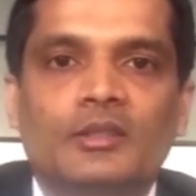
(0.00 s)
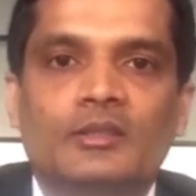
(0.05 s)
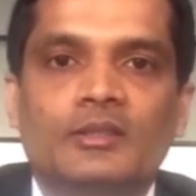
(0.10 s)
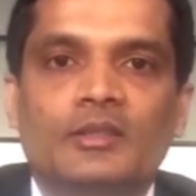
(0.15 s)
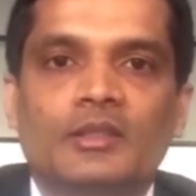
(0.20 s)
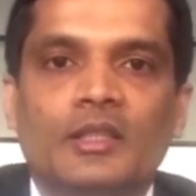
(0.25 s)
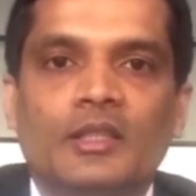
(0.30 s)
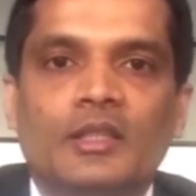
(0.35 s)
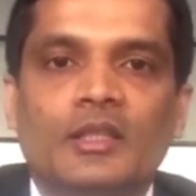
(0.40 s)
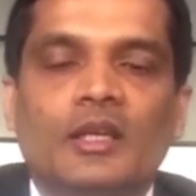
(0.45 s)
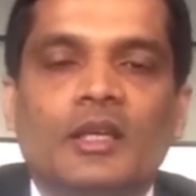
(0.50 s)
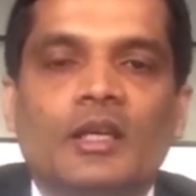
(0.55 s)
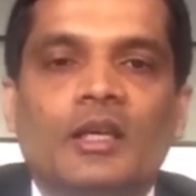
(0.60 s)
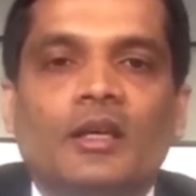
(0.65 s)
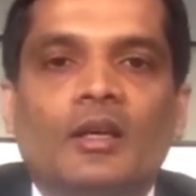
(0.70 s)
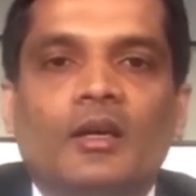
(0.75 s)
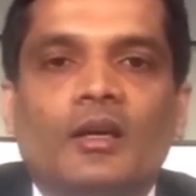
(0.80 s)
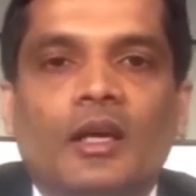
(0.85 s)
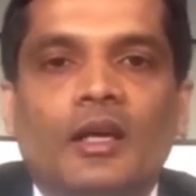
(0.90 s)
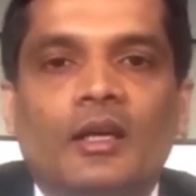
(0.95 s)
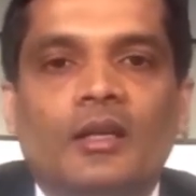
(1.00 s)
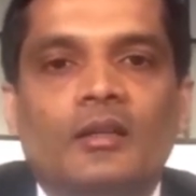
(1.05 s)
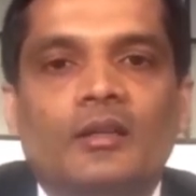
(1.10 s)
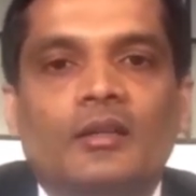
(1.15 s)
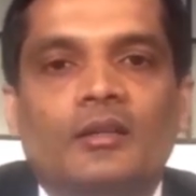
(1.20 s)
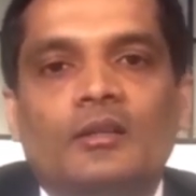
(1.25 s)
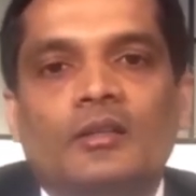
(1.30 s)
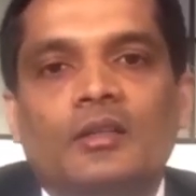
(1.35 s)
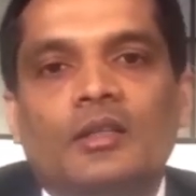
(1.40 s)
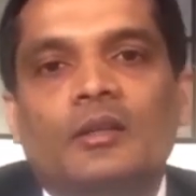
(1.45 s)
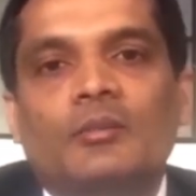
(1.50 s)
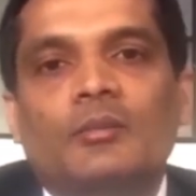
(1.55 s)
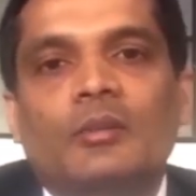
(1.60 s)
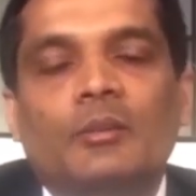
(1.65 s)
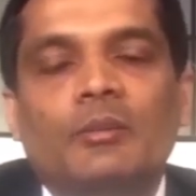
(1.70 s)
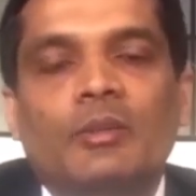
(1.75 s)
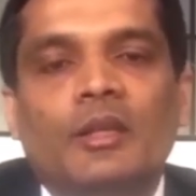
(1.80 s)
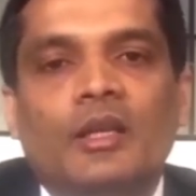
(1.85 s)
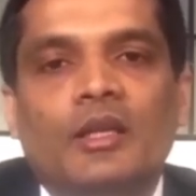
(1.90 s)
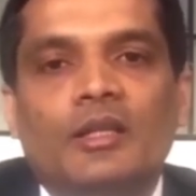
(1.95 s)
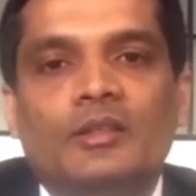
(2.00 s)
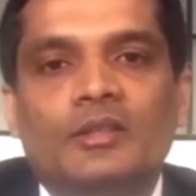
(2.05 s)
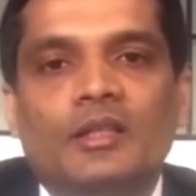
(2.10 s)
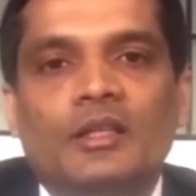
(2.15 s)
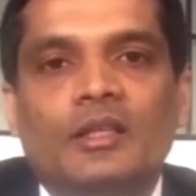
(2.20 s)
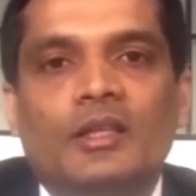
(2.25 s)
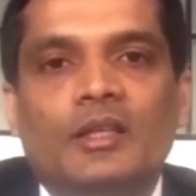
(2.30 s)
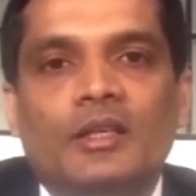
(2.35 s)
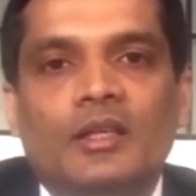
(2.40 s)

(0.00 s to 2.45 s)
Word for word: levels are nearing 99%.